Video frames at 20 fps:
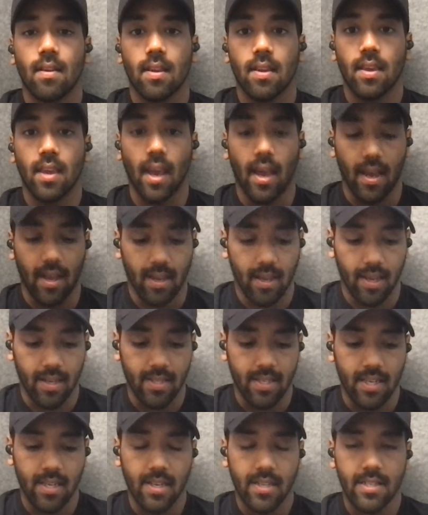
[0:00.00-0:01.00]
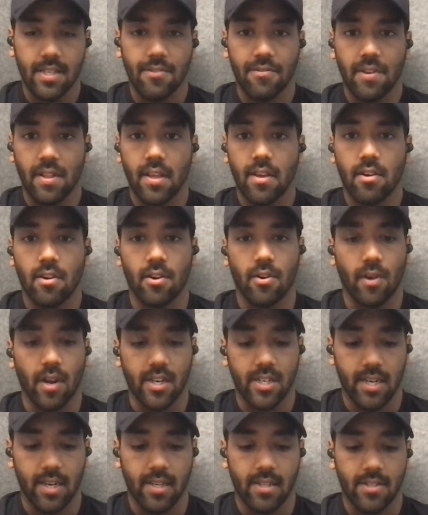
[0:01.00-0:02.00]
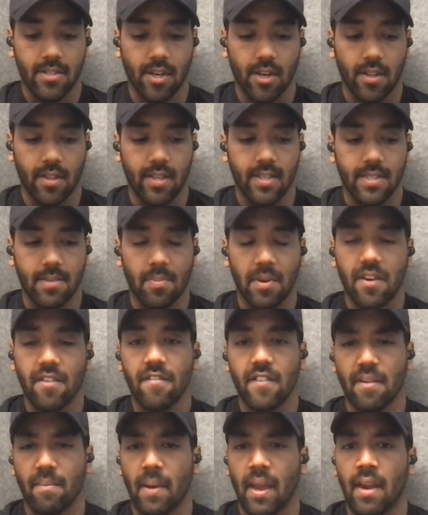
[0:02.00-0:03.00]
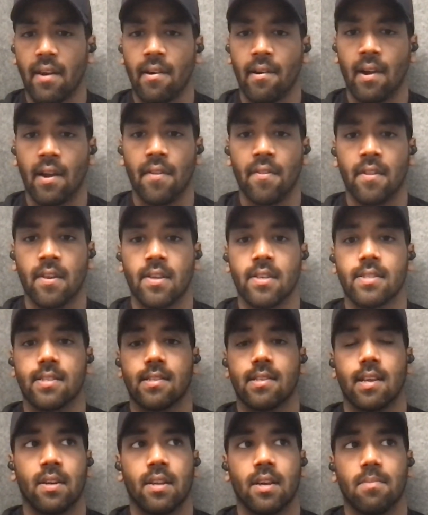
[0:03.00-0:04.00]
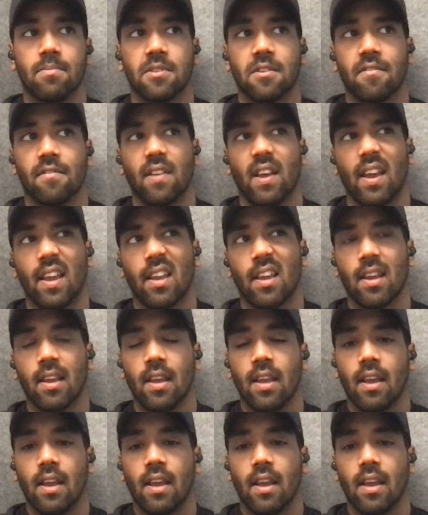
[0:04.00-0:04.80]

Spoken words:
Yeah, it's a really good question, and so there's a bit of debate around this in terms of like